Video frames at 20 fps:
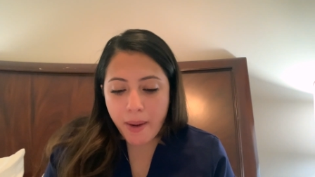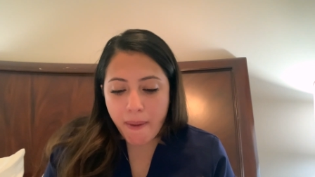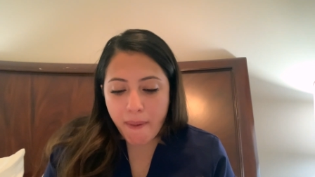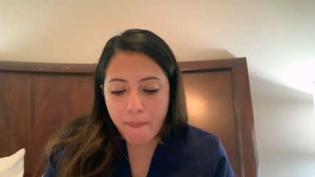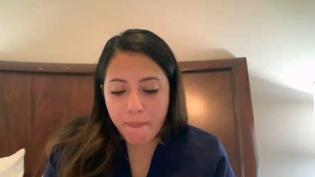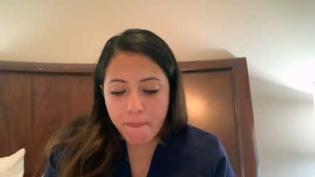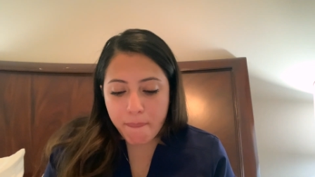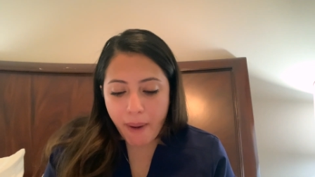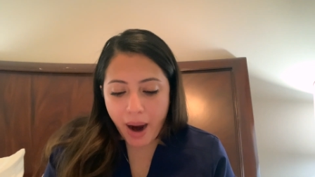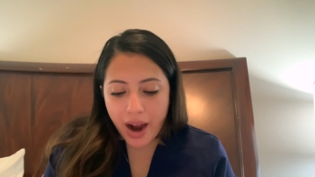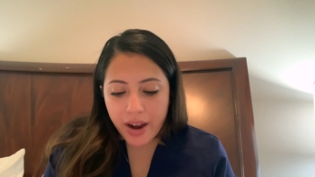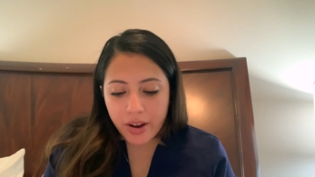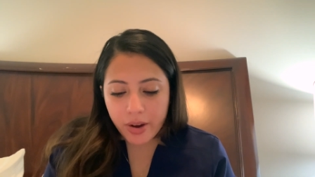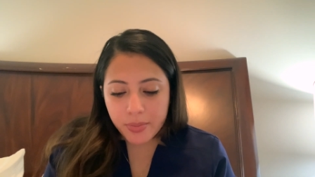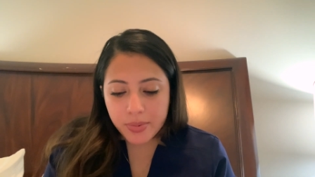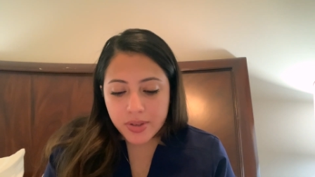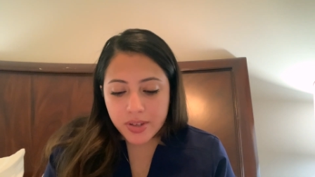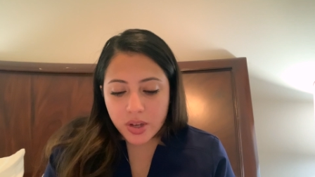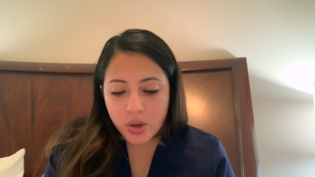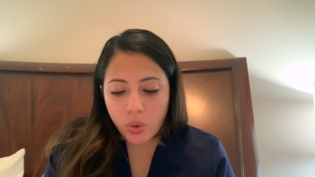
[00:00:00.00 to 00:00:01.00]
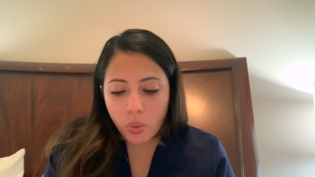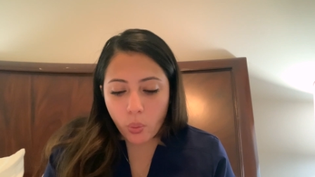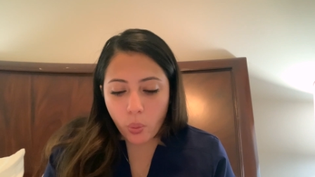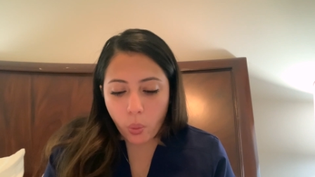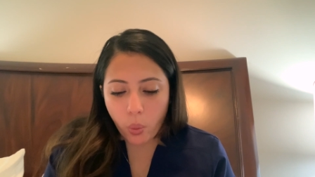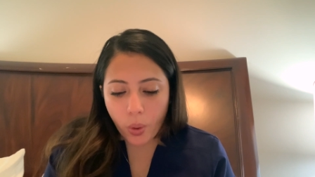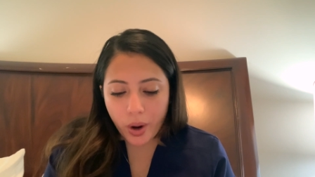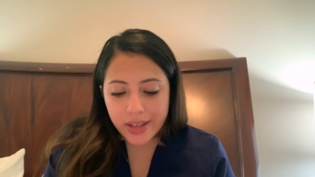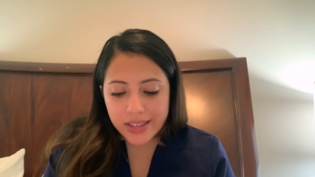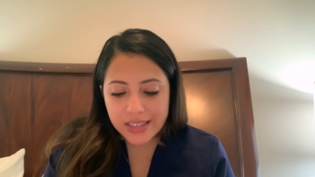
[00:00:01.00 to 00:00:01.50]
biopsy.
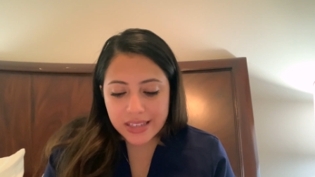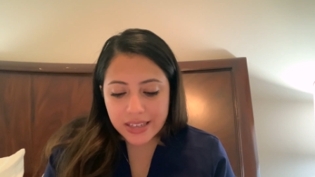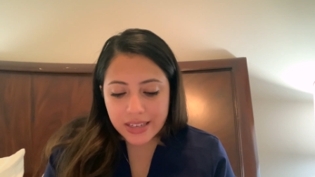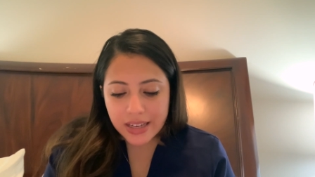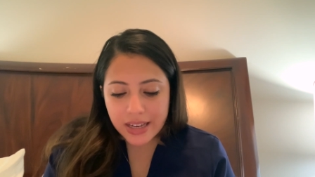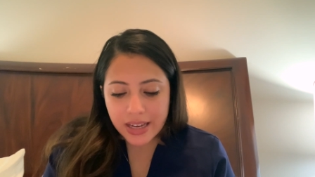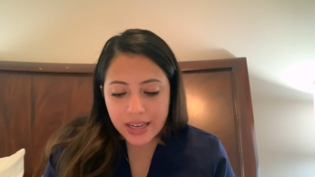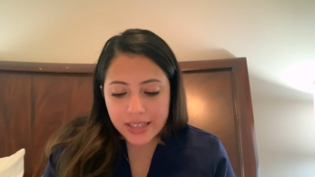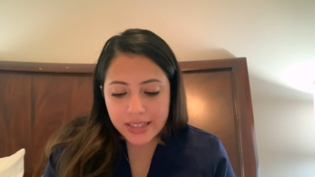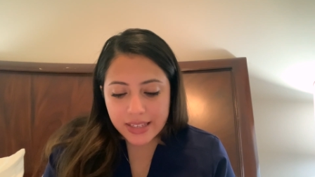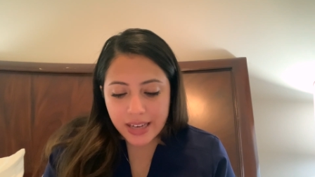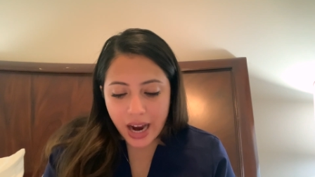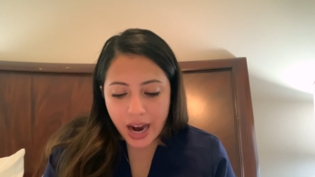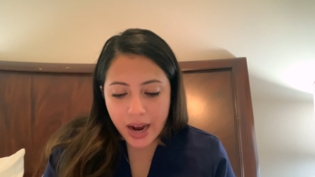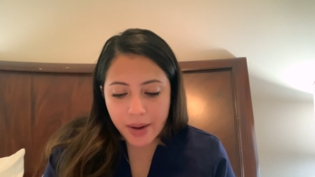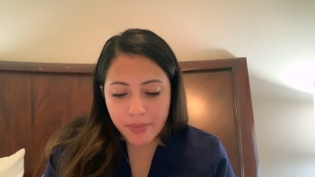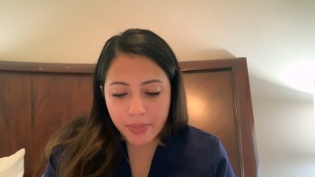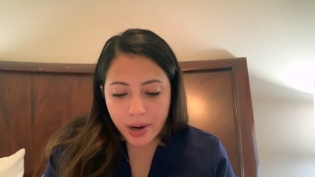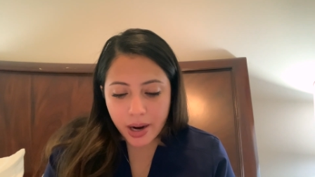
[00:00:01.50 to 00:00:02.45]
What type